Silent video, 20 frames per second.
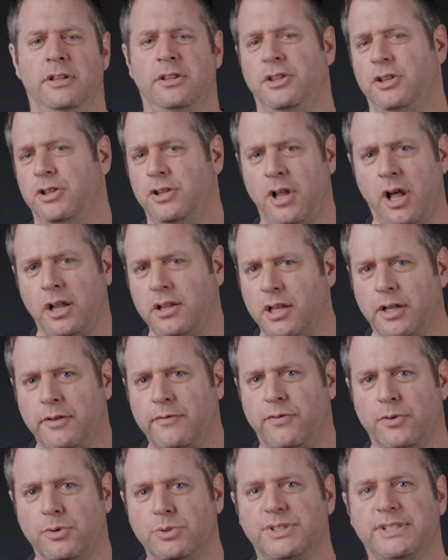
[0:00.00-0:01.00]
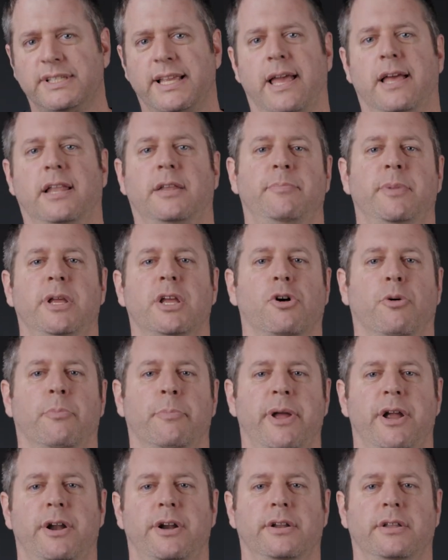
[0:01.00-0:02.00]
N not that fruits can't be
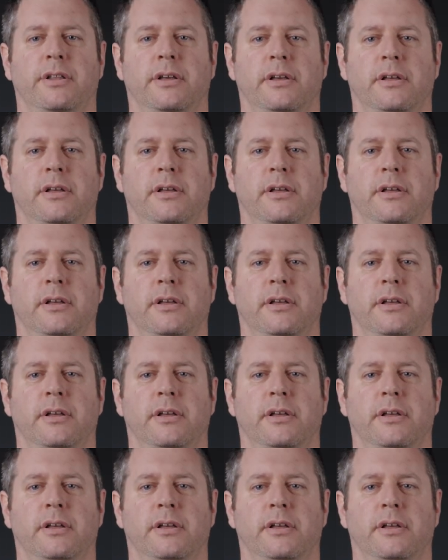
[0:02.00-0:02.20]
compared.